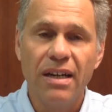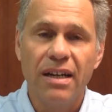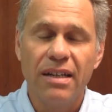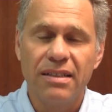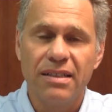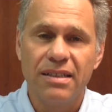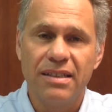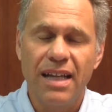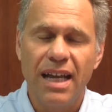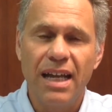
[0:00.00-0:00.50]

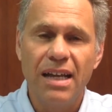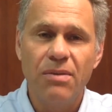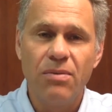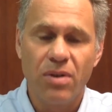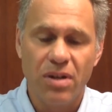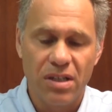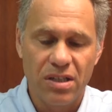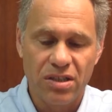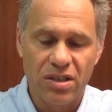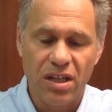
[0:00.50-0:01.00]
Today we're
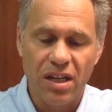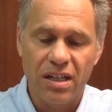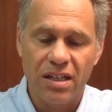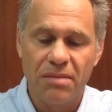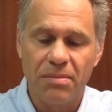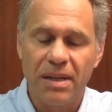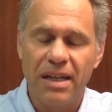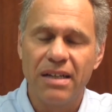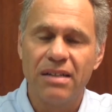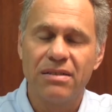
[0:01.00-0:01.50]
going to talk
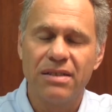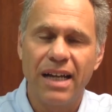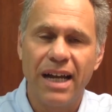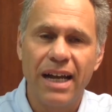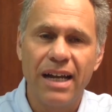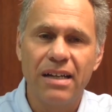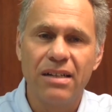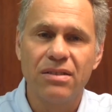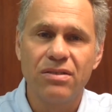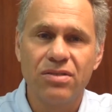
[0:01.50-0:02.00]
about
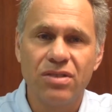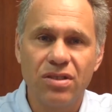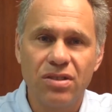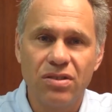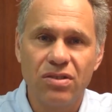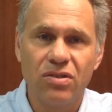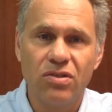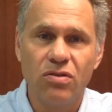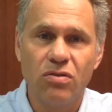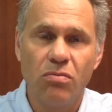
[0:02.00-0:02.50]
how
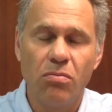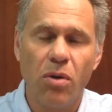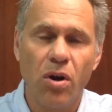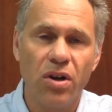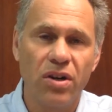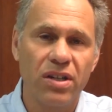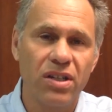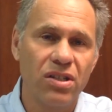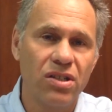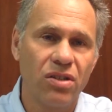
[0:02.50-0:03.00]
to
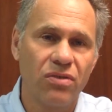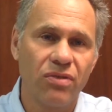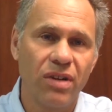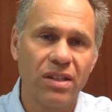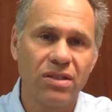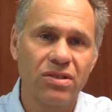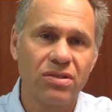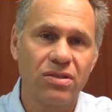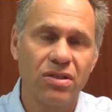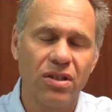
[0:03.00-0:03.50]
market your
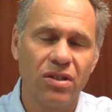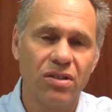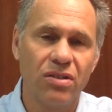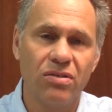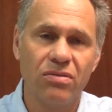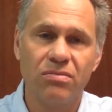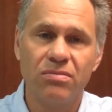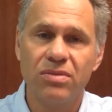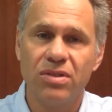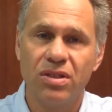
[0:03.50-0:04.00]
rental
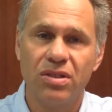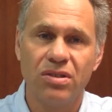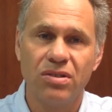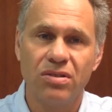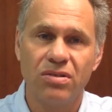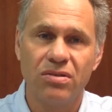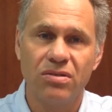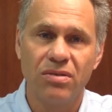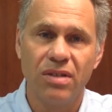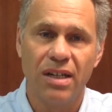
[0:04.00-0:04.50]
home
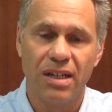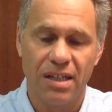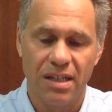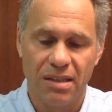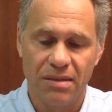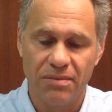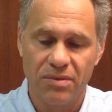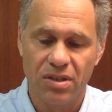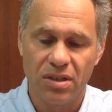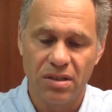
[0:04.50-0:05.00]

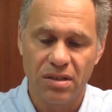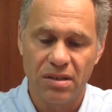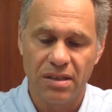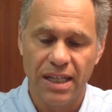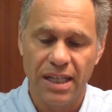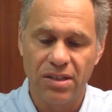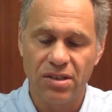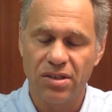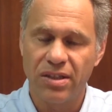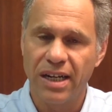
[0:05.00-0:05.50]
to
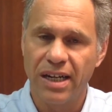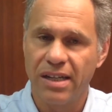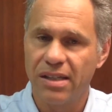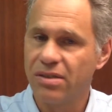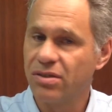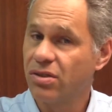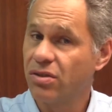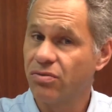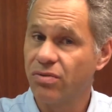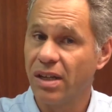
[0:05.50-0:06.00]
get your
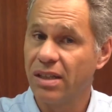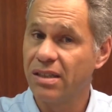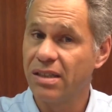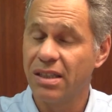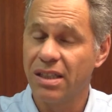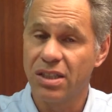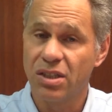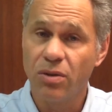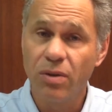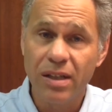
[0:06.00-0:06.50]
house rented
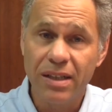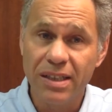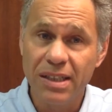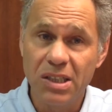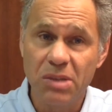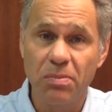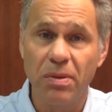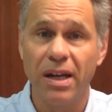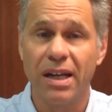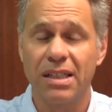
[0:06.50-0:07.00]
as quickly as
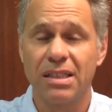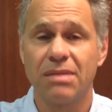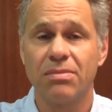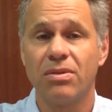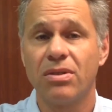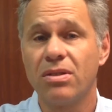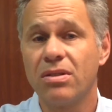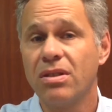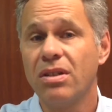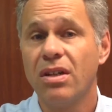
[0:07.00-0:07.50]

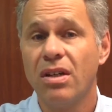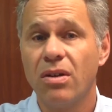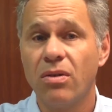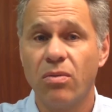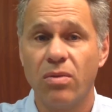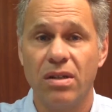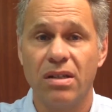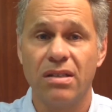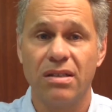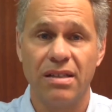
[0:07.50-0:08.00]
possible
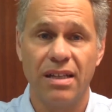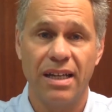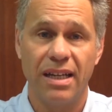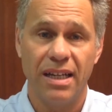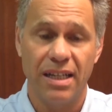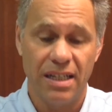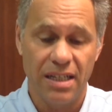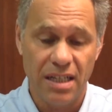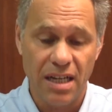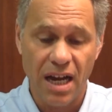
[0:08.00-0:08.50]
with
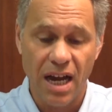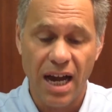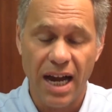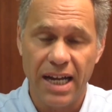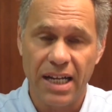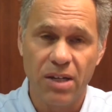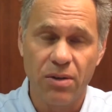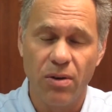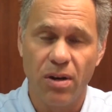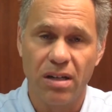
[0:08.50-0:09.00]
a
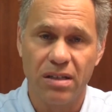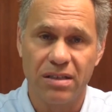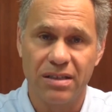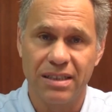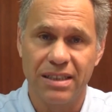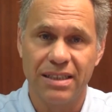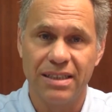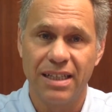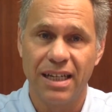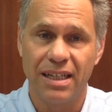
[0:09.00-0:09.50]
high-quality
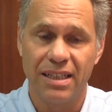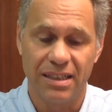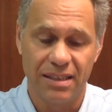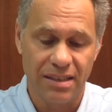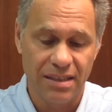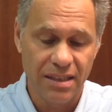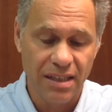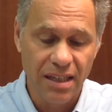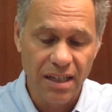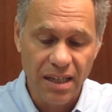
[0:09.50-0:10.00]

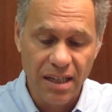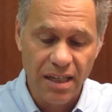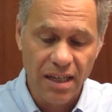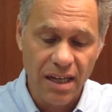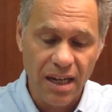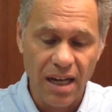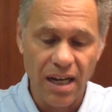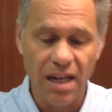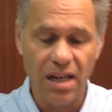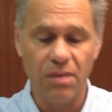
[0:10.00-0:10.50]
tenant.
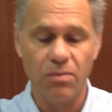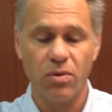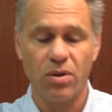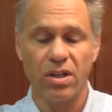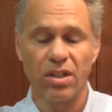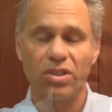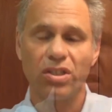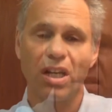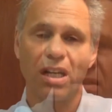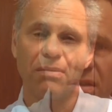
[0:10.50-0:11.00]
We're going to
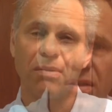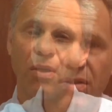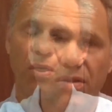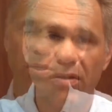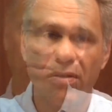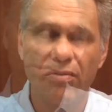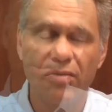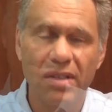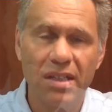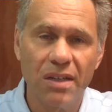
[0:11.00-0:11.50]
talk about
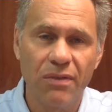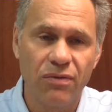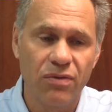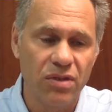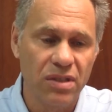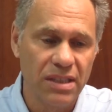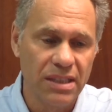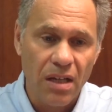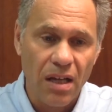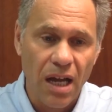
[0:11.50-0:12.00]
three
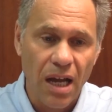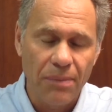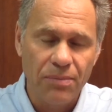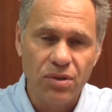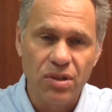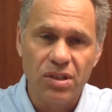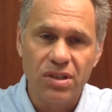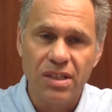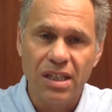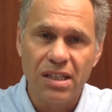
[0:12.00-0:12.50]
different
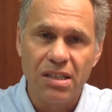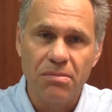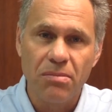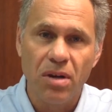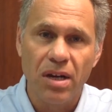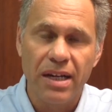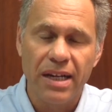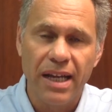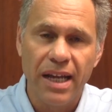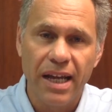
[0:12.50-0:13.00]
options that you
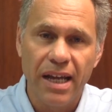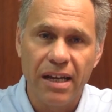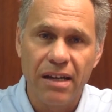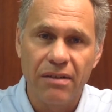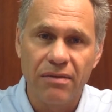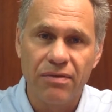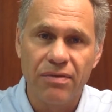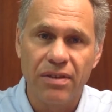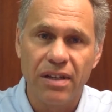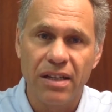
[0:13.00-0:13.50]
might
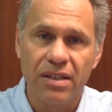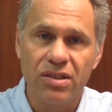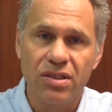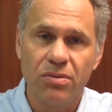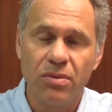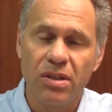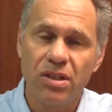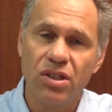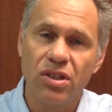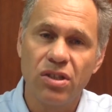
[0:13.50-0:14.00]
have that you
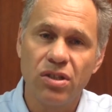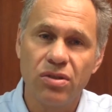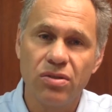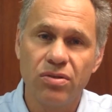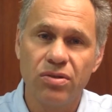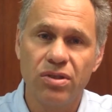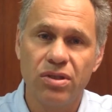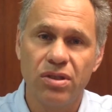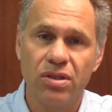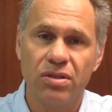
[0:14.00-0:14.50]
want to
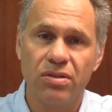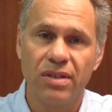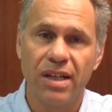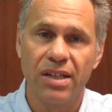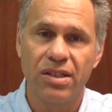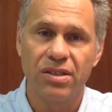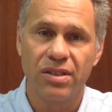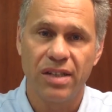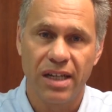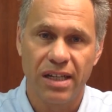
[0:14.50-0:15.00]
use to get
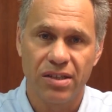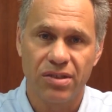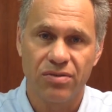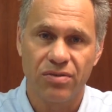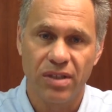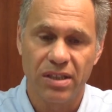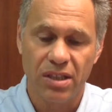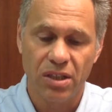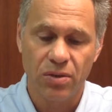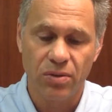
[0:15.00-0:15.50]
your house
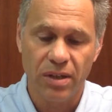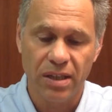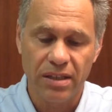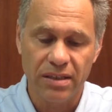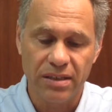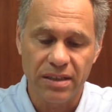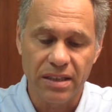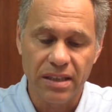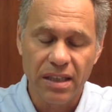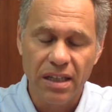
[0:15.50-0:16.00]
rented
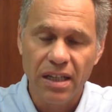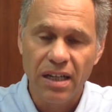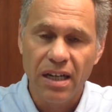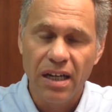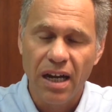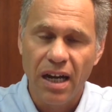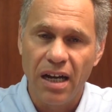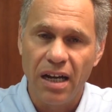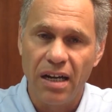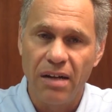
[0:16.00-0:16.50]
quickly.
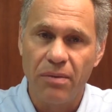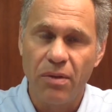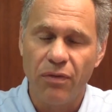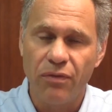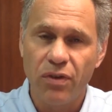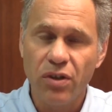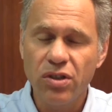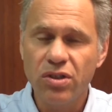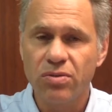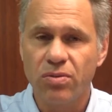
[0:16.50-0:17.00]
The
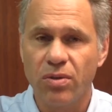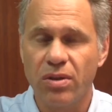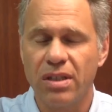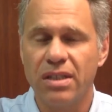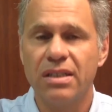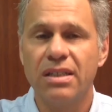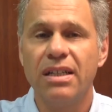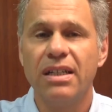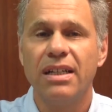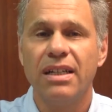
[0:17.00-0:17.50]
first one
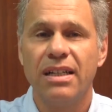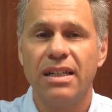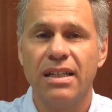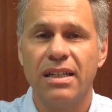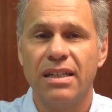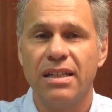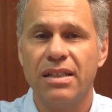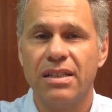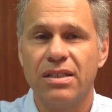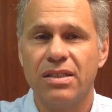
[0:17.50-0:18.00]

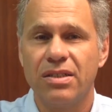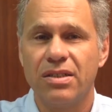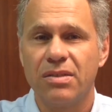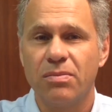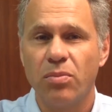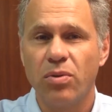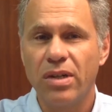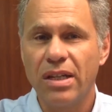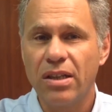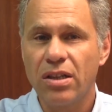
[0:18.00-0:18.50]
is
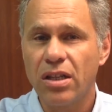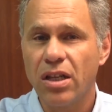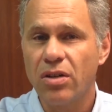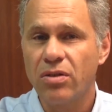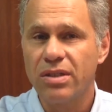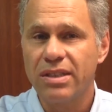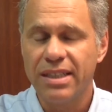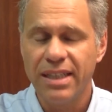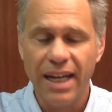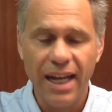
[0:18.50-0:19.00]
pretty low
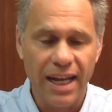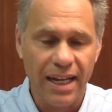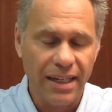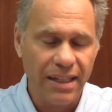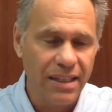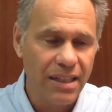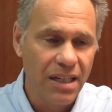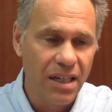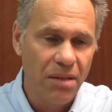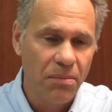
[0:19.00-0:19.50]
tech,
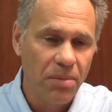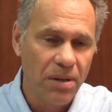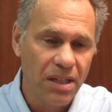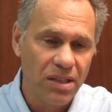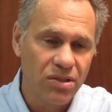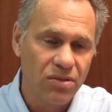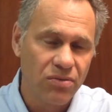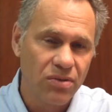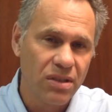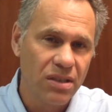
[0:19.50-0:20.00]
but
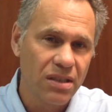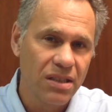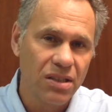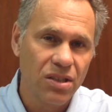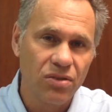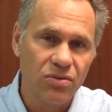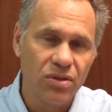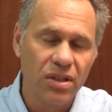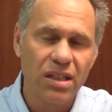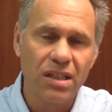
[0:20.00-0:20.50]
it's really
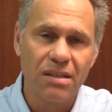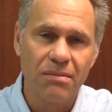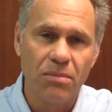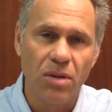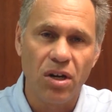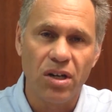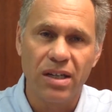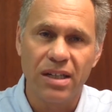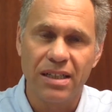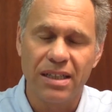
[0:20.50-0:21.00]
guerrilla
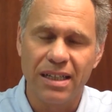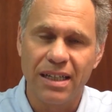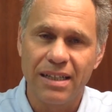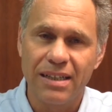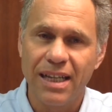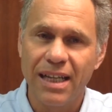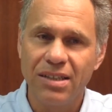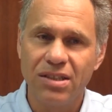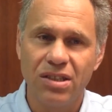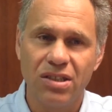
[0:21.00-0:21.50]
marketing, and
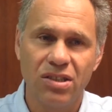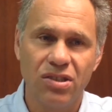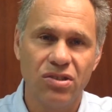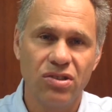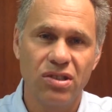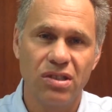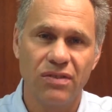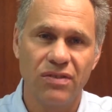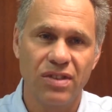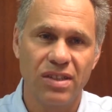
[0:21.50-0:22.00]
that's the
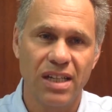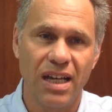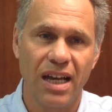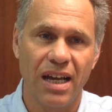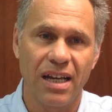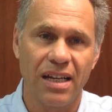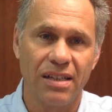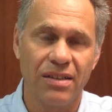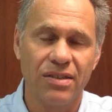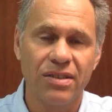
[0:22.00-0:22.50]
use of
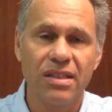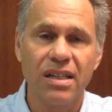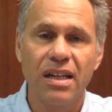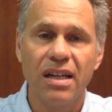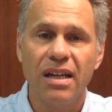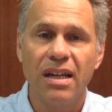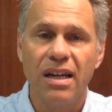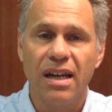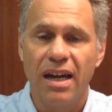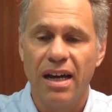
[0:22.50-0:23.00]
signs.
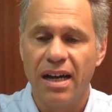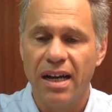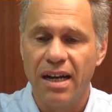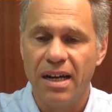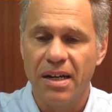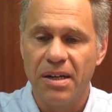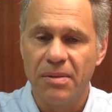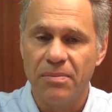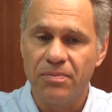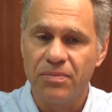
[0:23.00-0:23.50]

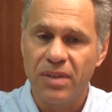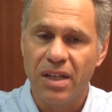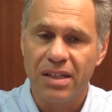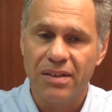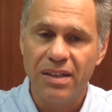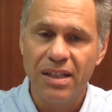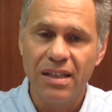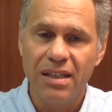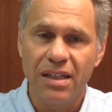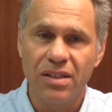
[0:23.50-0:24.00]
I
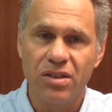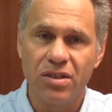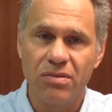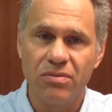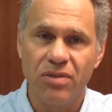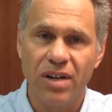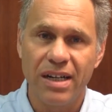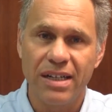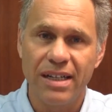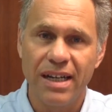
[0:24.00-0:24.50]
think
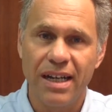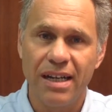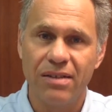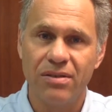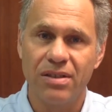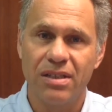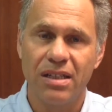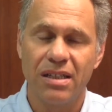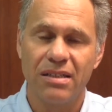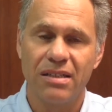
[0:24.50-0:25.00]
right now,
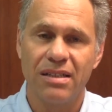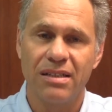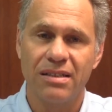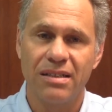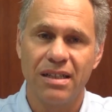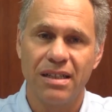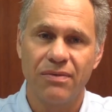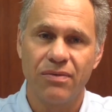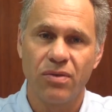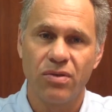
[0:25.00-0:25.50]
and
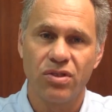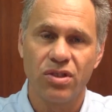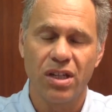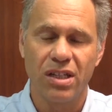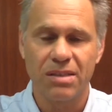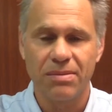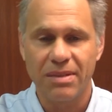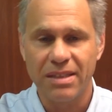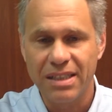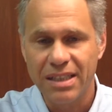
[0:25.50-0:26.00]
everyone talks
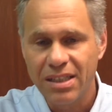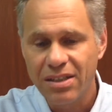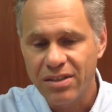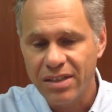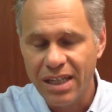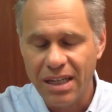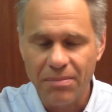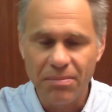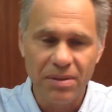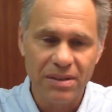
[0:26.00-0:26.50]
about the
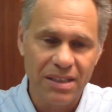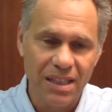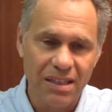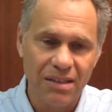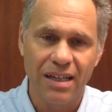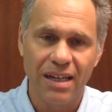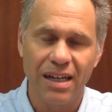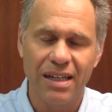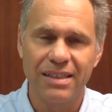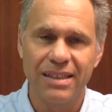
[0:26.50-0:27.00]
internet, but they
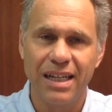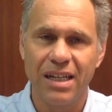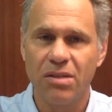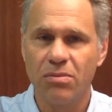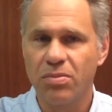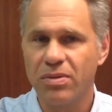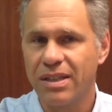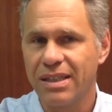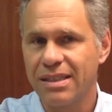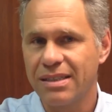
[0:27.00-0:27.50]
kind of
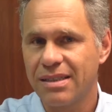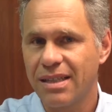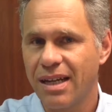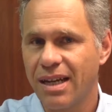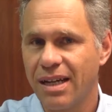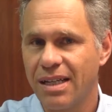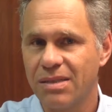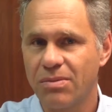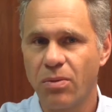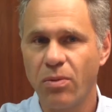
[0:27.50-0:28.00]
downplay
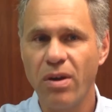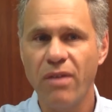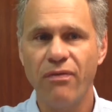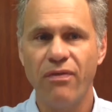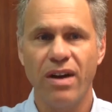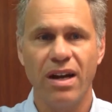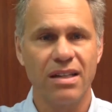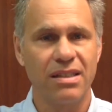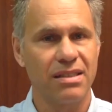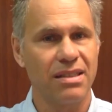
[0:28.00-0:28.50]
signs. But we
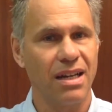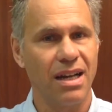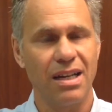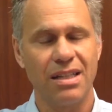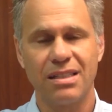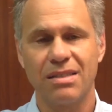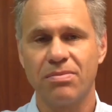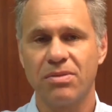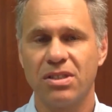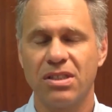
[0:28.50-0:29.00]
find
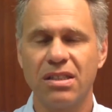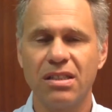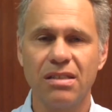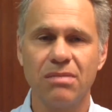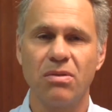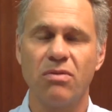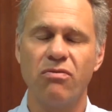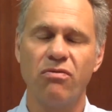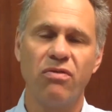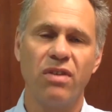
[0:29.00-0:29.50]
signs still to
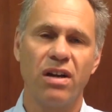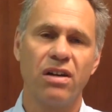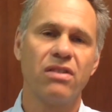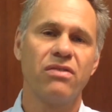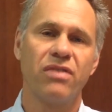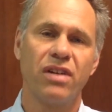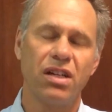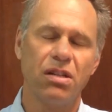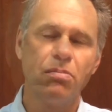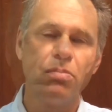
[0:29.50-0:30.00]
be very,
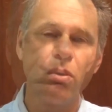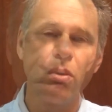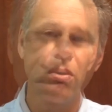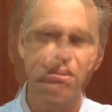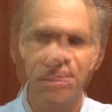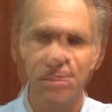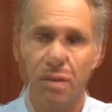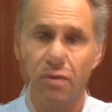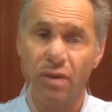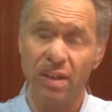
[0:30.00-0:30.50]
very
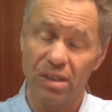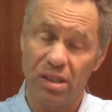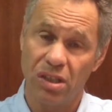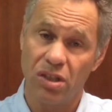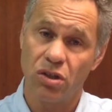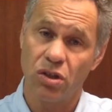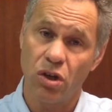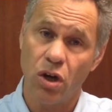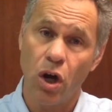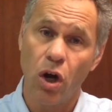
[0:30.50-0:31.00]
important in renting
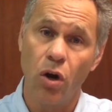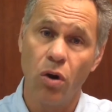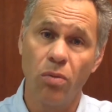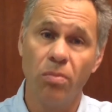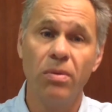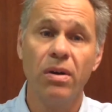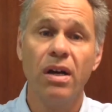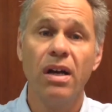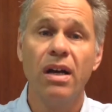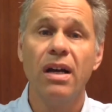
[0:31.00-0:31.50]
your home.